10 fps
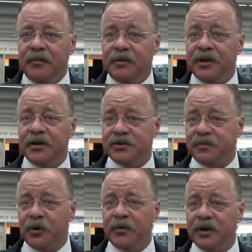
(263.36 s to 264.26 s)
But then it's
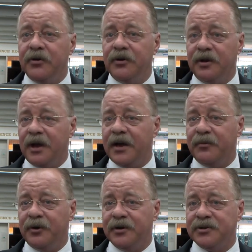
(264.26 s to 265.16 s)
appropriate here in the
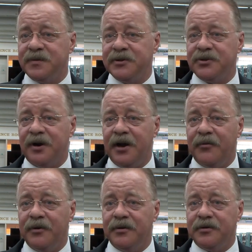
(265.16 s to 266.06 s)
library in Spencer,
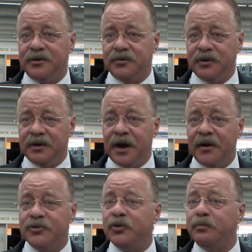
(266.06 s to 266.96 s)
Iowa, to
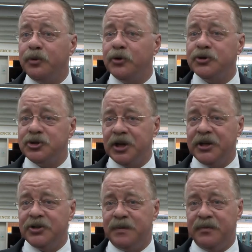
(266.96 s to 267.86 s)
acknowledge that books
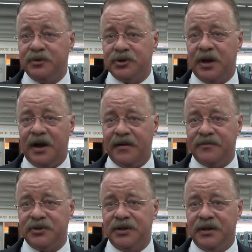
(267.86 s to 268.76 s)
change people's
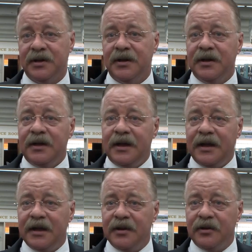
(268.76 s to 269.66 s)
lives.
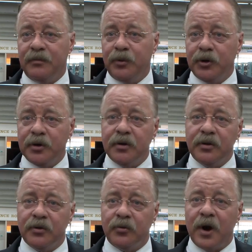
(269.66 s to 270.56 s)
And the book,
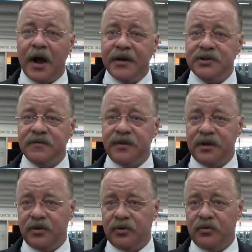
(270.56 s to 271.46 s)
The Rise of
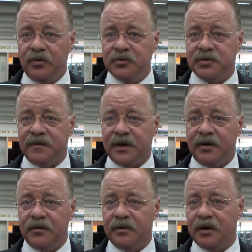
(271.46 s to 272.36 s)
Theodore
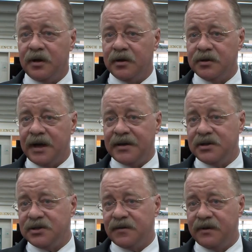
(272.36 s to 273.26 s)
Roosevelt,
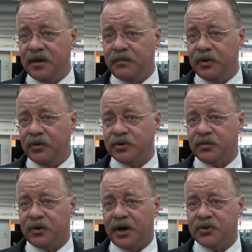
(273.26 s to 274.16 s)
1978
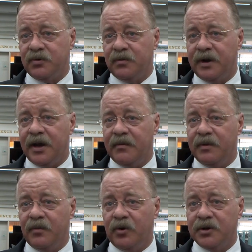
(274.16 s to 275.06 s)
Pulitzer Prize winner by
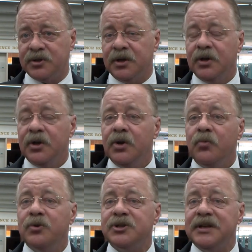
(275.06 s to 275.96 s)
Edmund Morris,
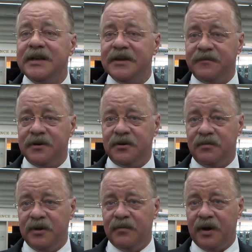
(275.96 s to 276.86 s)
was gifted
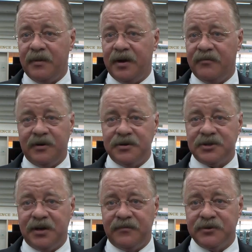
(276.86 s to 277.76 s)
to me by my very
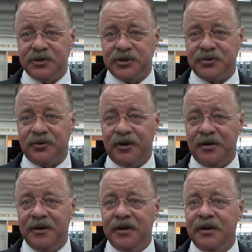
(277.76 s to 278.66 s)
insightful
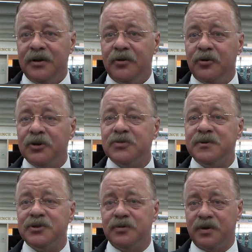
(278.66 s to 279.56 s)
sister-in-law,
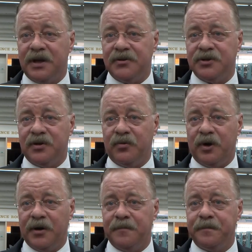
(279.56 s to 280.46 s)
Christmas
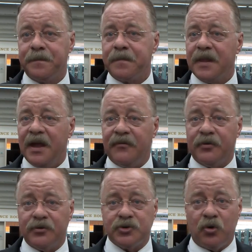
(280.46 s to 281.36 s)
2001.
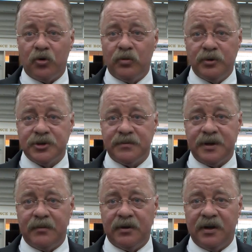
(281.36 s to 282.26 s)
After those horrible
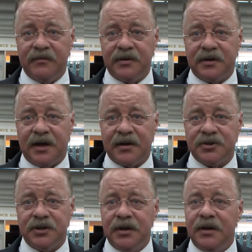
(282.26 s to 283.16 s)
September 11th
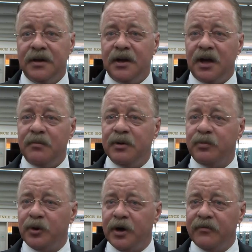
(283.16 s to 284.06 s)
attacks, I've been
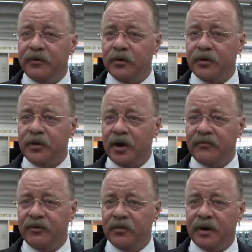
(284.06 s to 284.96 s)
prayerful and
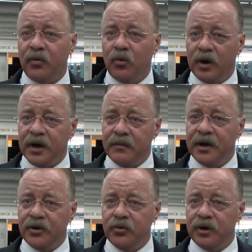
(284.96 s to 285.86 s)
thoughtful about what I
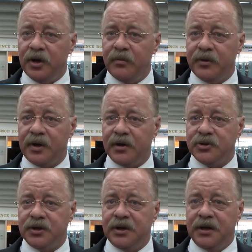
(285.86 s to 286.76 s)
might do to help the
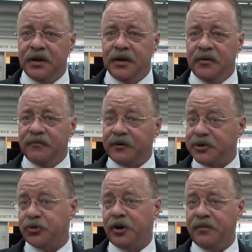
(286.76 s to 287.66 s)
country,
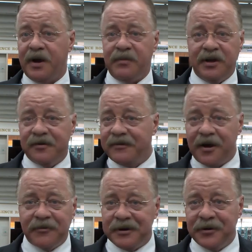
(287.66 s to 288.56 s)
frustrated by being
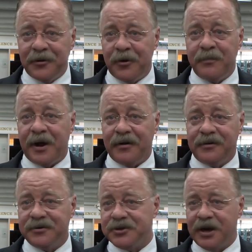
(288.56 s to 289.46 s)
involved in Illinois
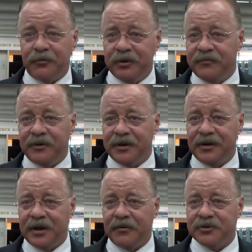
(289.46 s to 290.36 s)
politics and not really
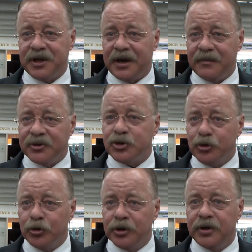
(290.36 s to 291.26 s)
feeling like I was getting much
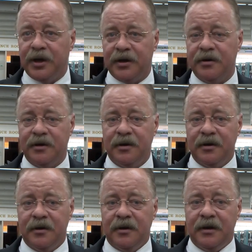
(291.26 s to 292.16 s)
good done.
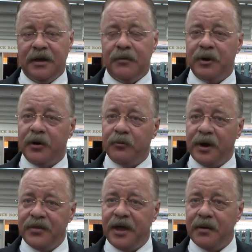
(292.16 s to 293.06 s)
And when I
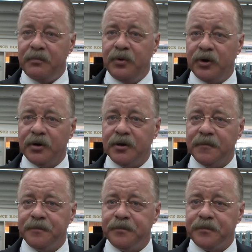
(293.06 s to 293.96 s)
read that book,
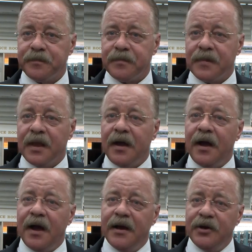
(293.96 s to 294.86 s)

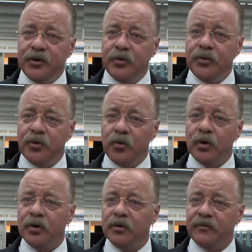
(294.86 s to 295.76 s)
I knew the
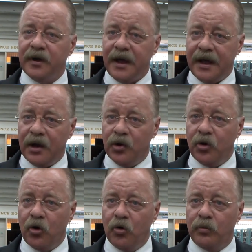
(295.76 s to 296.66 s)
work of Hal
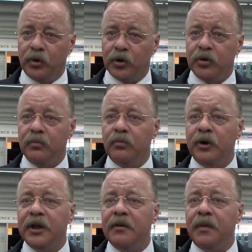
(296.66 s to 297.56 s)
Holbrook
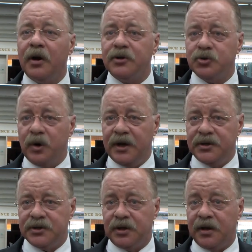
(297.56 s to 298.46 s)
bringing Mark
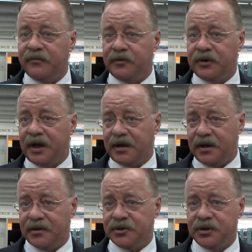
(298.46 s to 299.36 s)
Twain to life for
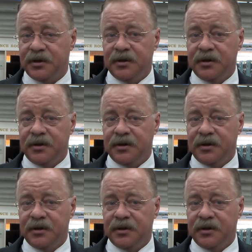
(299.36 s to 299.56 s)
decades.